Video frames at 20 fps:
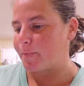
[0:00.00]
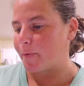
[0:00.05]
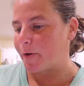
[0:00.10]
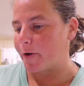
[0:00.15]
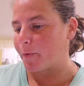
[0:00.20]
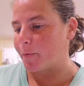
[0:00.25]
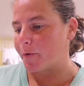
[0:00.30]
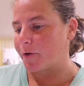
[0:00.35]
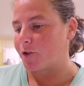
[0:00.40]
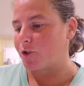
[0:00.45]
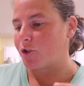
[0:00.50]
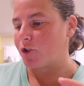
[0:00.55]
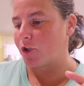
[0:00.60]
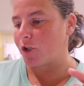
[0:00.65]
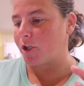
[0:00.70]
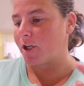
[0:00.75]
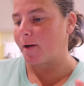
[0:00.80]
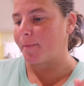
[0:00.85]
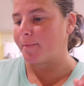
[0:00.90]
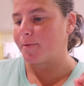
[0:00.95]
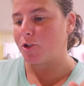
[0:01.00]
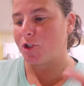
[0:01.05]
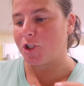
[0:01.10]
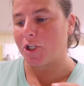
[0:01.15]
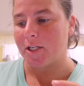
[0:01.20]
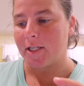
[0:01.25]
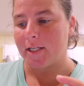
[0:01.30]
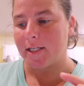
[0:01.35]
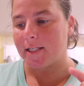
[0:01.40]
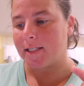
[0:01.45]
Butterworth syrup,
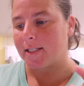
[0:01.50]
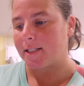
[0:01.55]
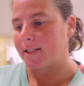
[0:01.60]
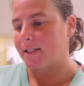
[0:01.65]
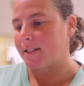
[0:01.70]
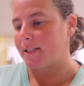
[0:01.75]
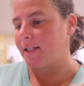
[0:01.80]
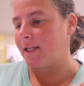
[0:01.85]
cheese,